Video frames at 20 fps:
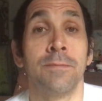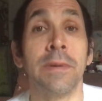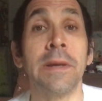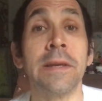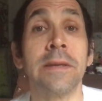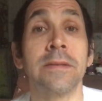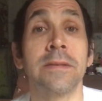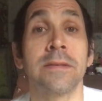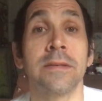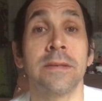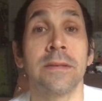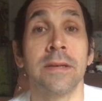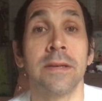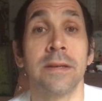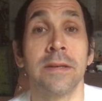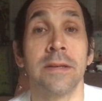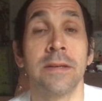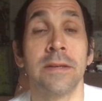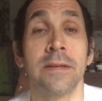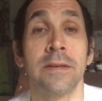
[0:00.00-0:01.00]
Peace,
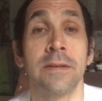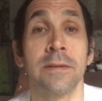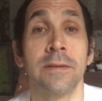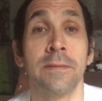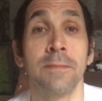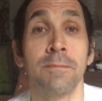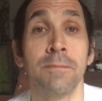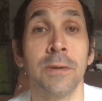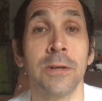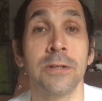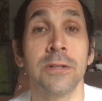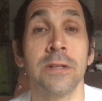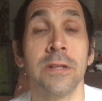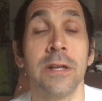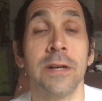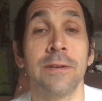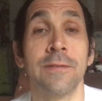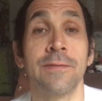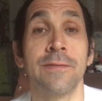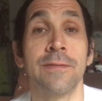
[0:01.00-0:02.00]
much
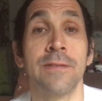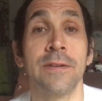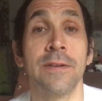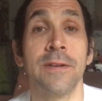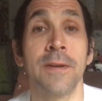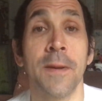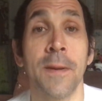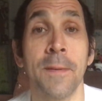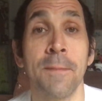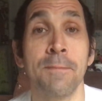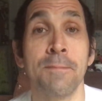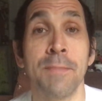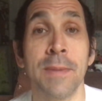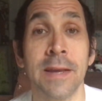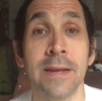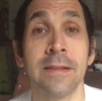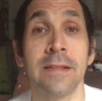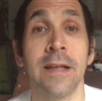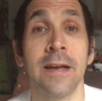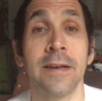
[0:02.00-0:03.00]
love,
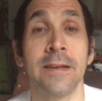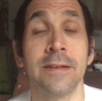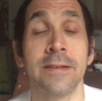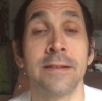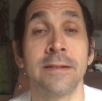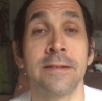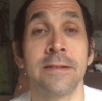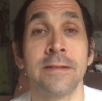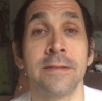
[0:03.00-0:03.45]
big light,